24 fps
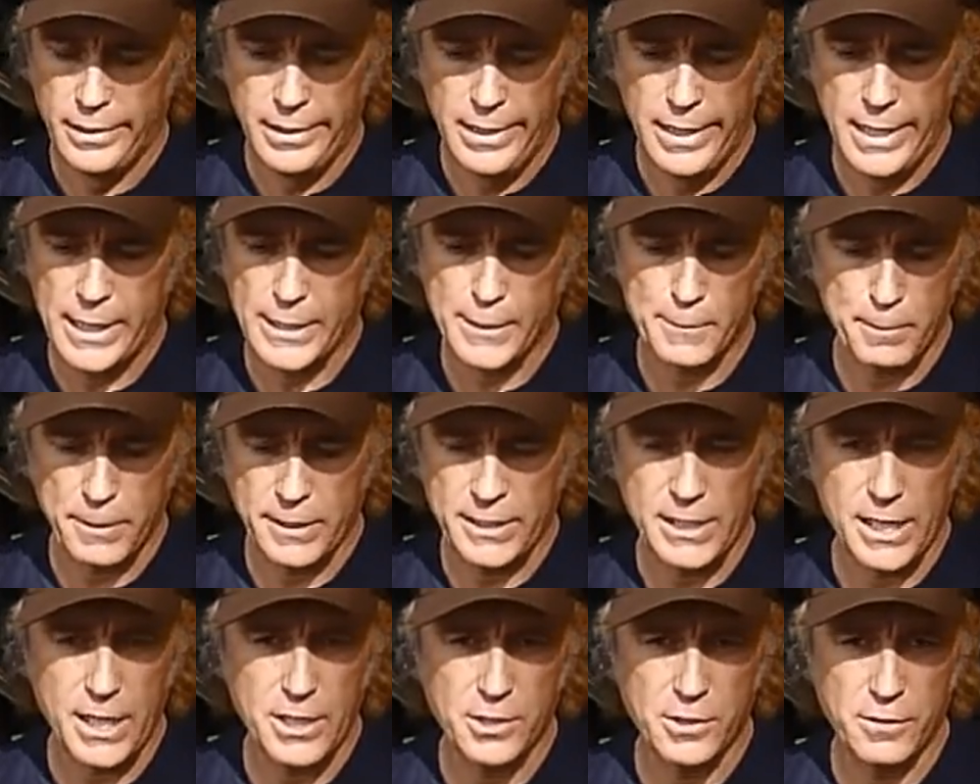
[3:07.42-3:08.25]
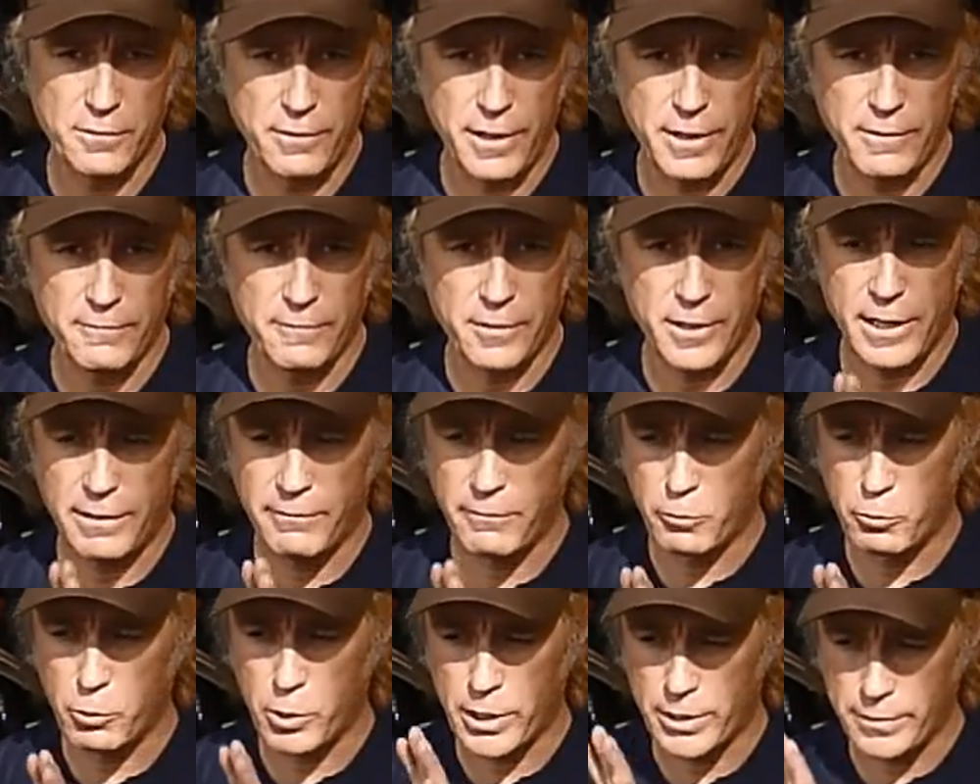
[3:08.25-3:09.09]
expectation of
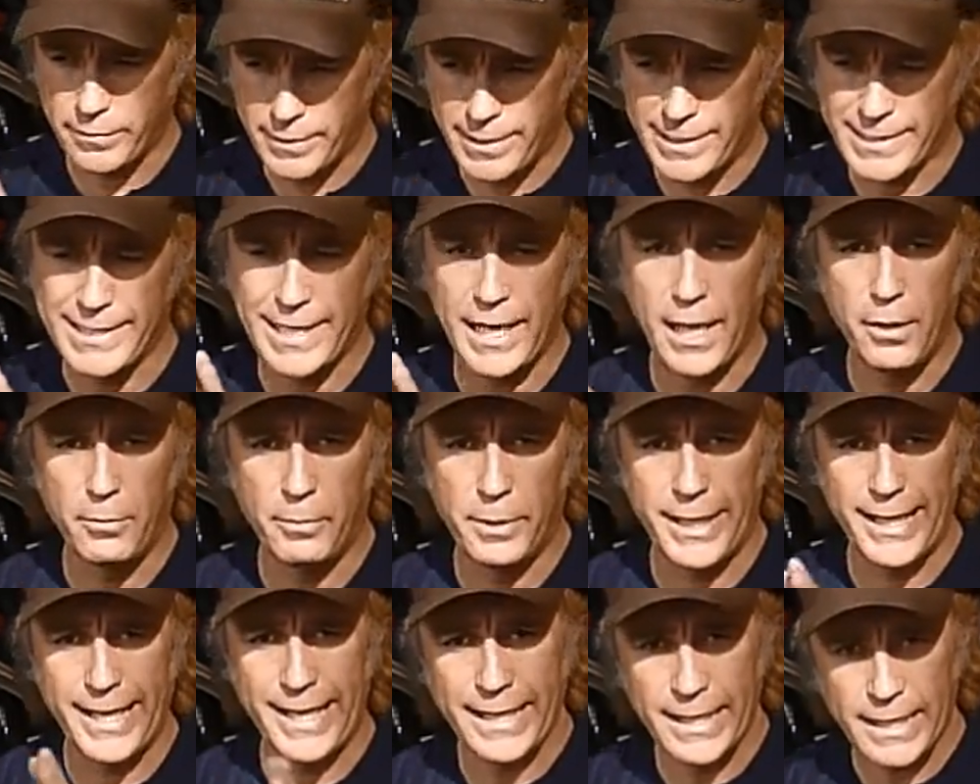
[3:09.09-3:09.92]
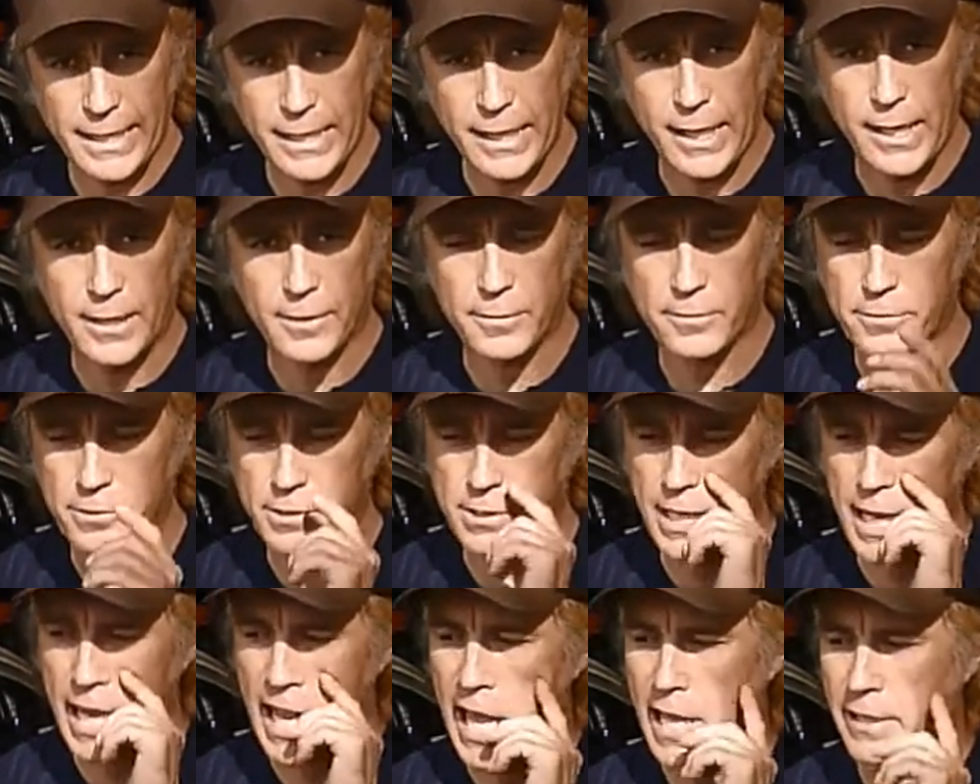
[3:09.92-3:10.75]
ever wearing this helmet and
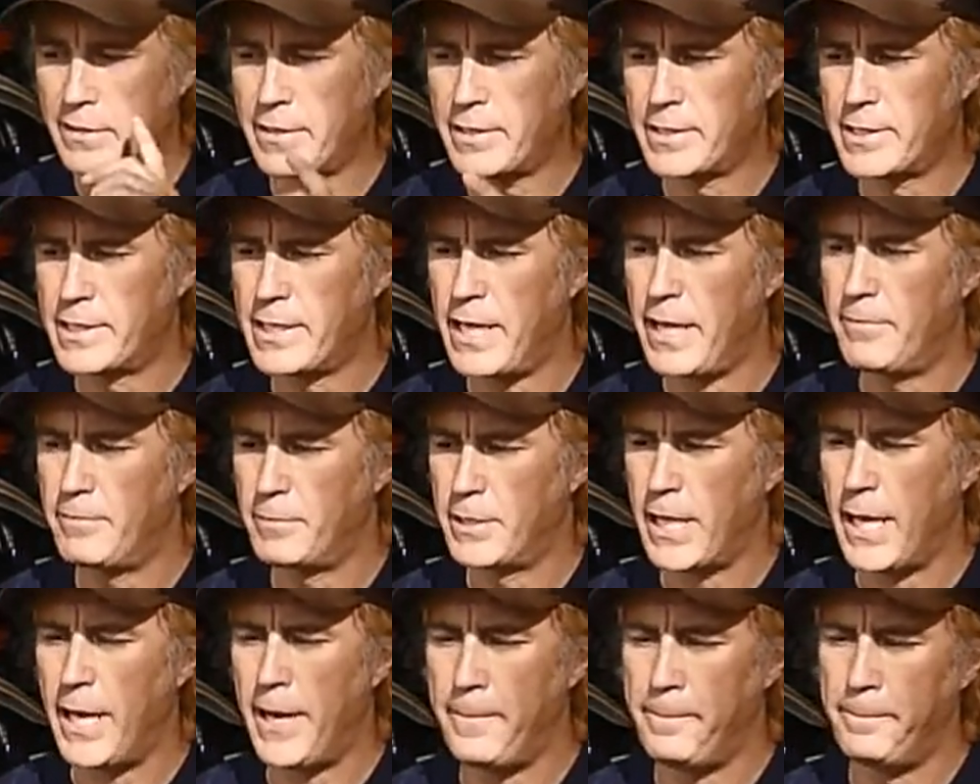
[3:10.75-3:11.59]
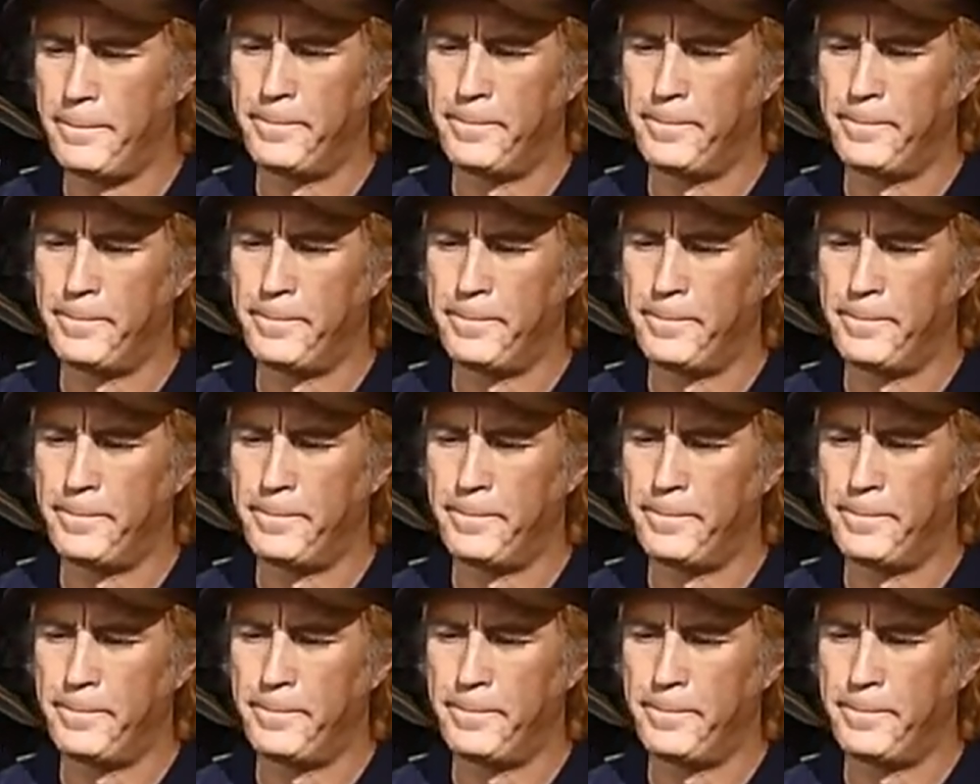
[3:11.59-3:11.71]
goggles at the same time.